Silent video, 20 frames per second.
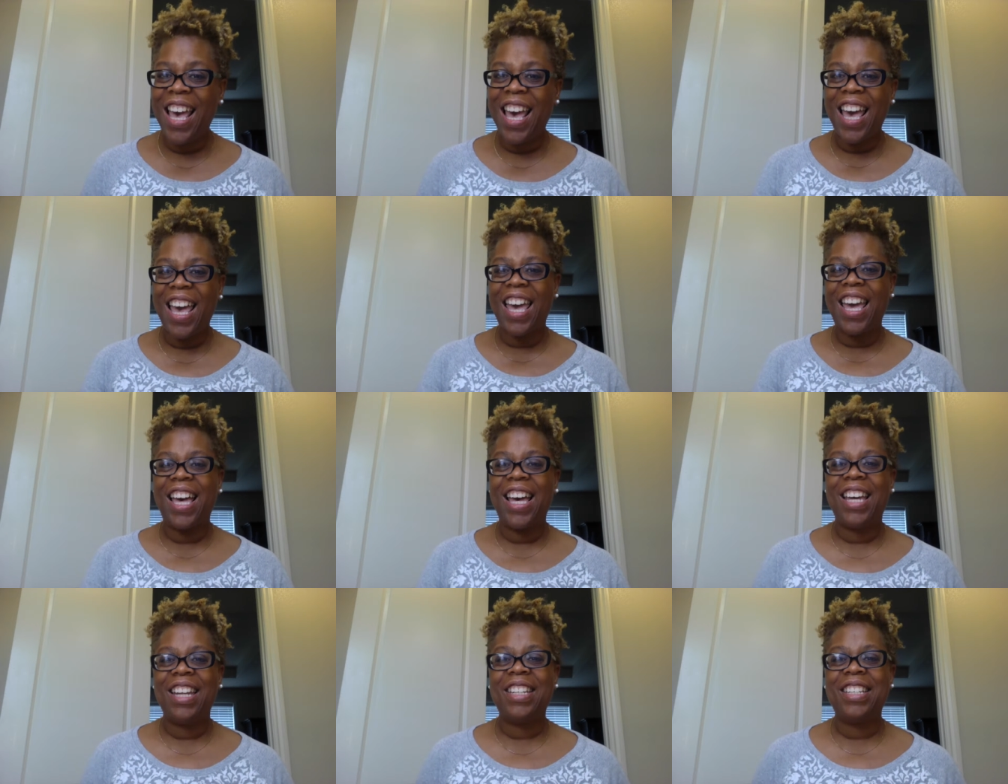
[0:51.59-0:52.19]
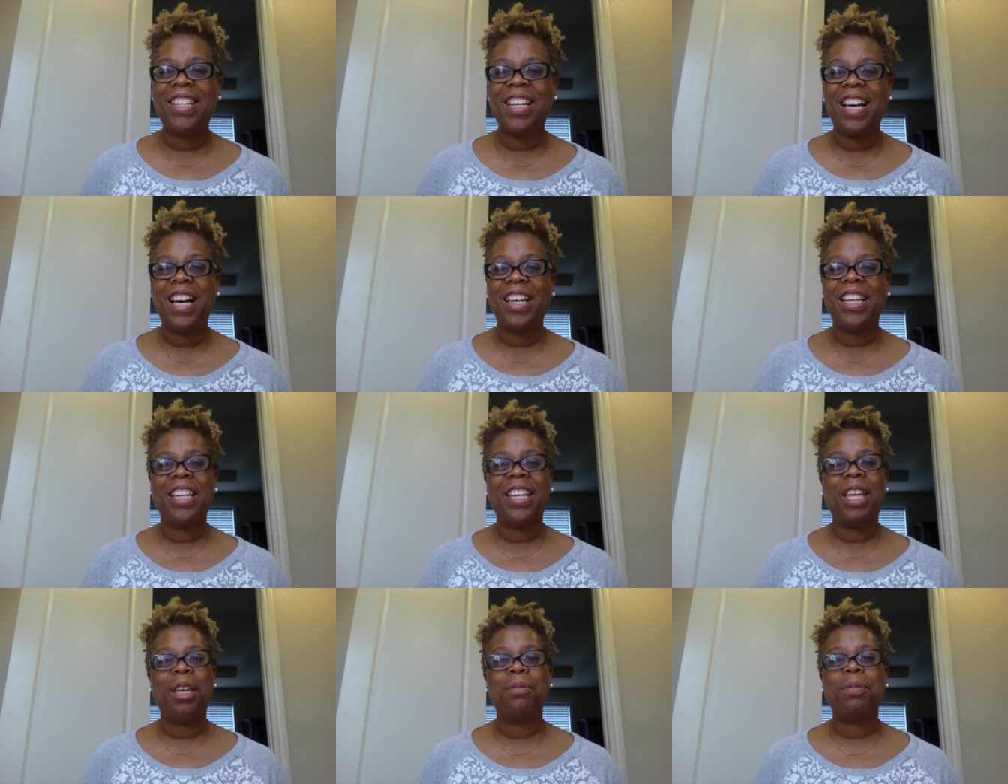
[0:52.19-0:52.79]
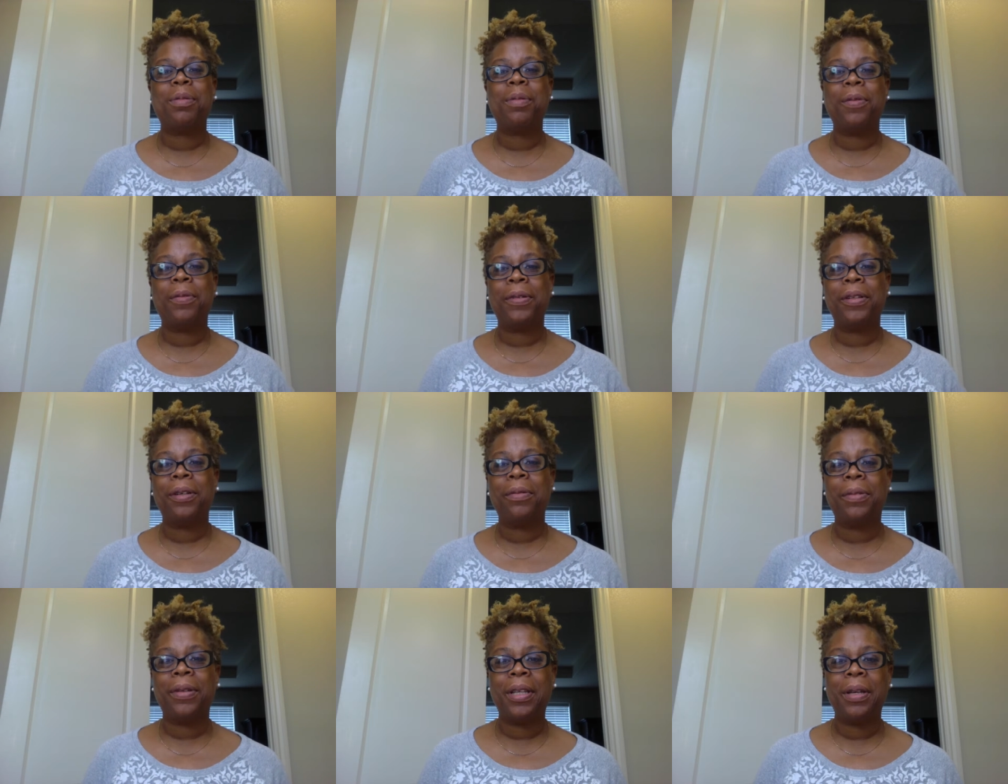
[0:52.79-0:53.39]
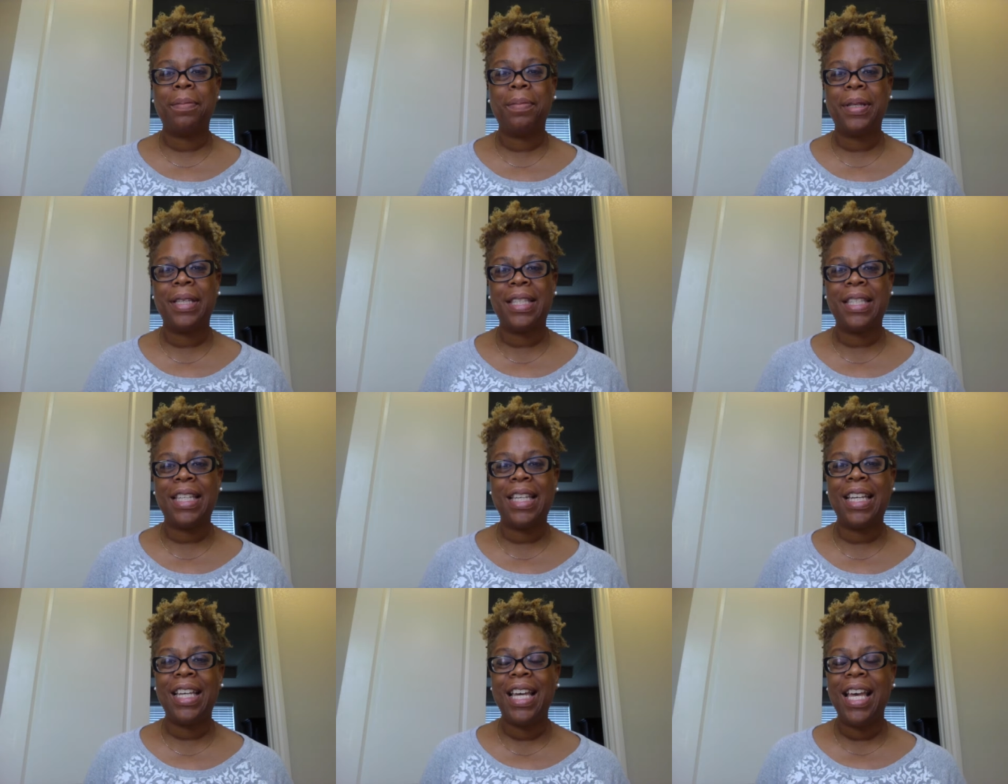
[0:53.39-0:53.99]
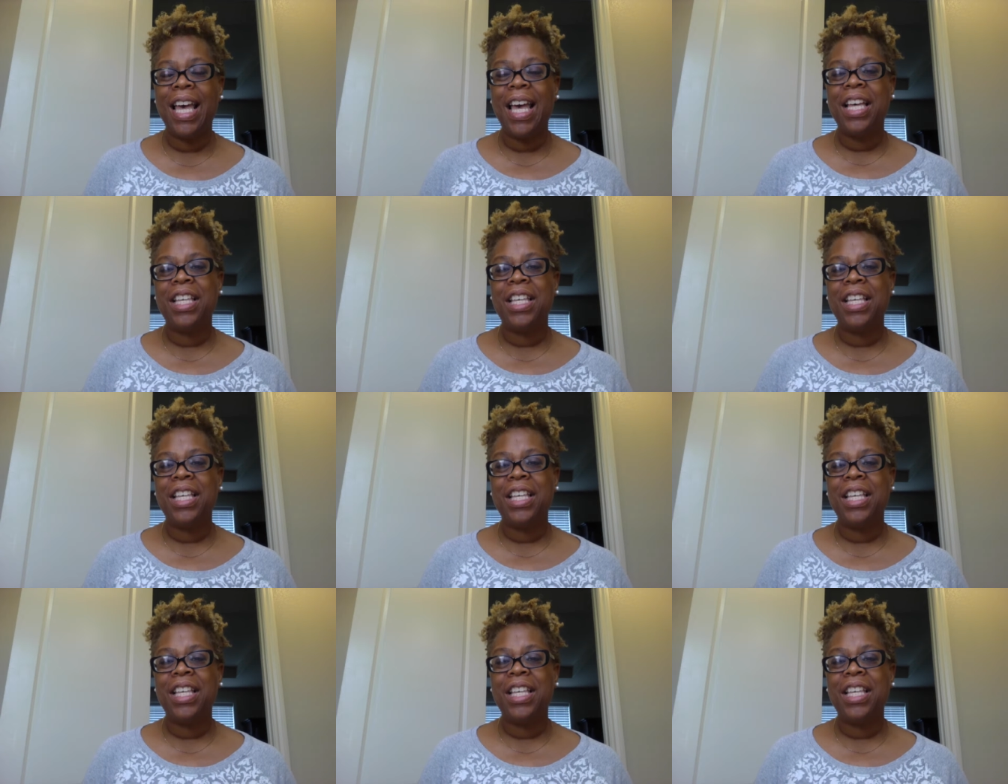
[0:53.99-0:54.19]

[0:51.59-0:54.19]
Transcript: and uh, he keeps me really, really busy.